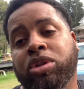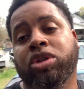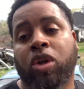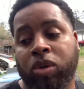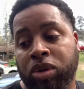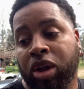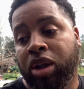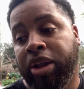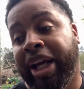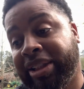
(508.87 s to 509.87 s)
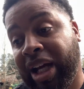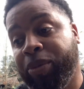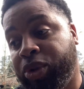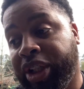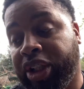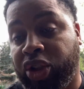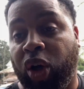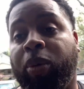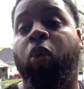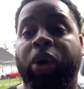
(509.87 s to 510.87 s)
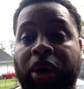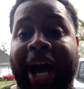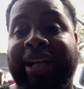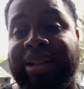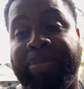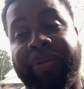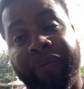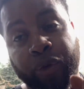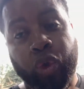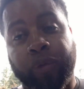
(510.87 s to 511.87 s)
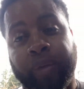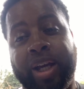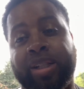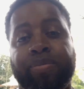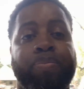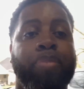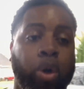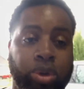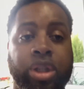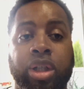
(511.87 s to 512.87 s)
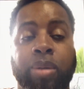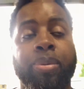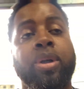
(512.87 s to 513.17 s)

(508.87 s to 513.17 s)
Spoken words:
So next time you see it, the turbo will actually be full-fledged bolted up,